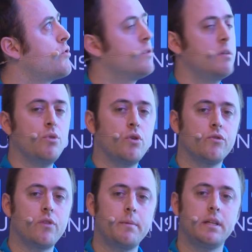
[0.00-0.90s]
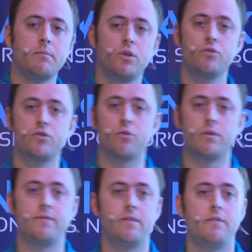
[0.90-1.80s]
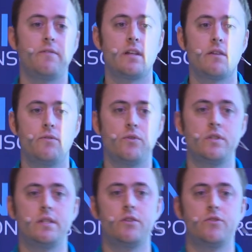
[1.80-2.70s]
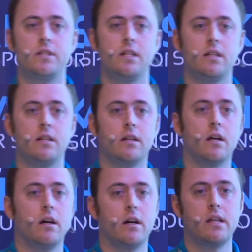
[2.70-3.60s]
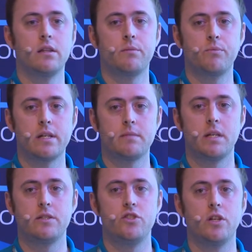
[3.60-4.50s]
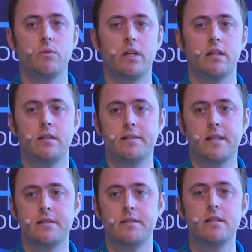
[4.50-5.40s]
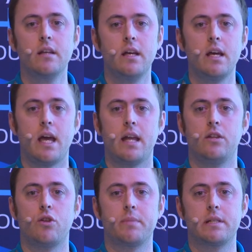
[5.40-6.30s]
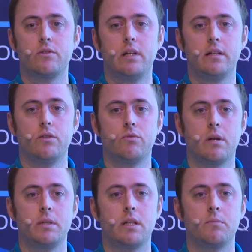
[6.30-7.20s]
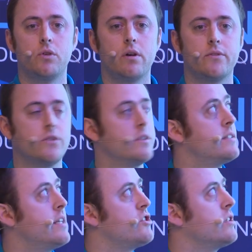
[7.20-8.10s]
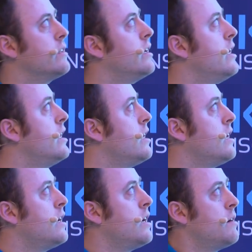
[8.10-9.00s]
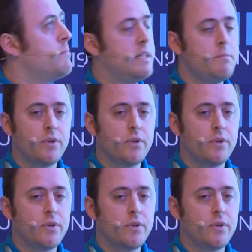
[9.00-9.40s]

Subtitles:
wrote a book on RabbitMQ, so if any of you is interested in enterprise messaging, we can discuss any topics related to RabbitMQ after the session. But in